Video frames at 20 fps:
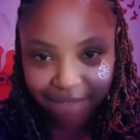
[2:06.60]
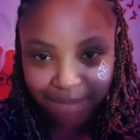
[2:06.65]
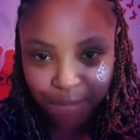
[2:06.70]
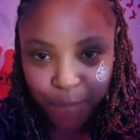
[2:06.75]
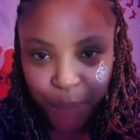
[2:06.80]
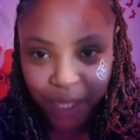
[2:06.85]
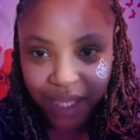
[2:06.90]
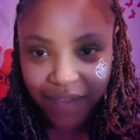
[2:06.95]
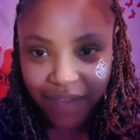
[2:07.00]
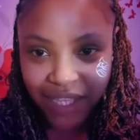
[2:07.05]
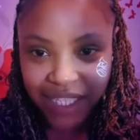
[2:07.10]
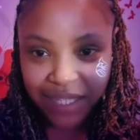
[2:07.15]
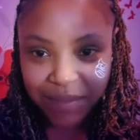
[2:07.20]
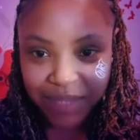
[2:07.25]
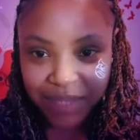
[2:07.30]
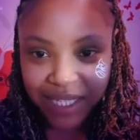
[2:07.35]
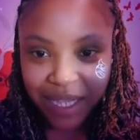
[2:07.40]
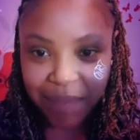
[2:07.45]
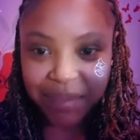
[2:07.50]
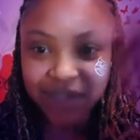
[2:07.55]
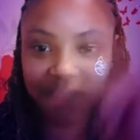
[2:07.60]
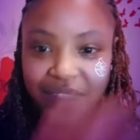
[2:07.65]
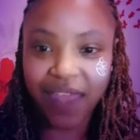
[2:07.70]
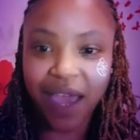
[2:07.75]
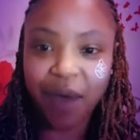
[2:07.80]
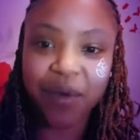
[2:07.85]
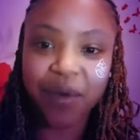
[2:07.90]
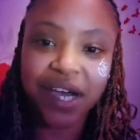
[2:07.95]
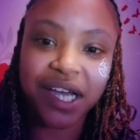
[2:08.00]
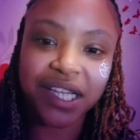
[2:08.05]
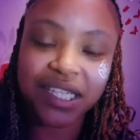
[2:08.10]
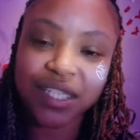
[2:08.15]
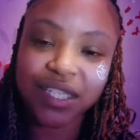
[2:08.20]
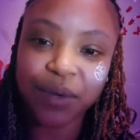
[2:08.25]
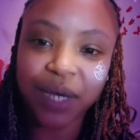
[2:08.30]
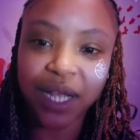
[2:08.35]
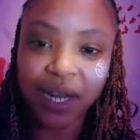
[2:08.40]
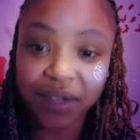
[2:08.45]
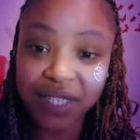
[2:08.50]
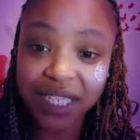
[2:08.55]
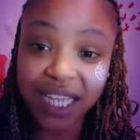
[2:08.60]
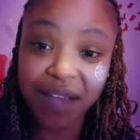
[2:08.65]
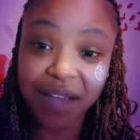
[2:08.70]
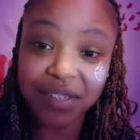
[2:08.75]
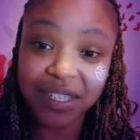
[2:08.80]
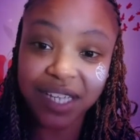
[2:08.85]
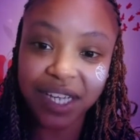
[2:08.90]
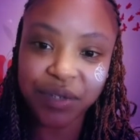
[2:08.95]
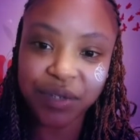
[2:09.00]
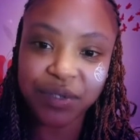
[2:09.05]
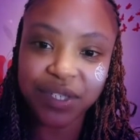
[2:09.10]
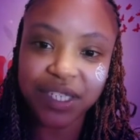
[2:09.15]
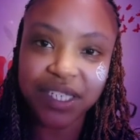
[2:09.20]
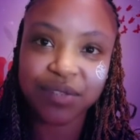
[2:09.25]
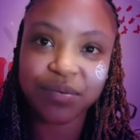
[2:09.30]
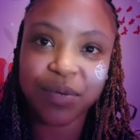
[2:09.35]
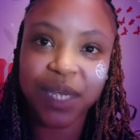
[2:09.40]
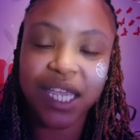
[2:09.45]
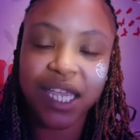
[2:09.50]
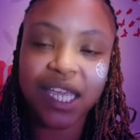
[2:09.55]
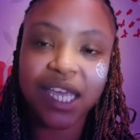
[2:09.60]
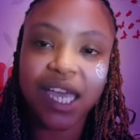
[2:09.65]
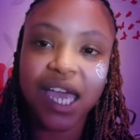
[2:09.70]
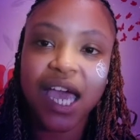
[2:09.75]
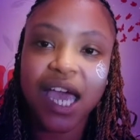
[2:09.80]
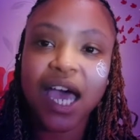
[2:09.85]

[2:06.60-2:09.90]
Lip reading: Giving some snaps for that one. So we're closing out cycles this week.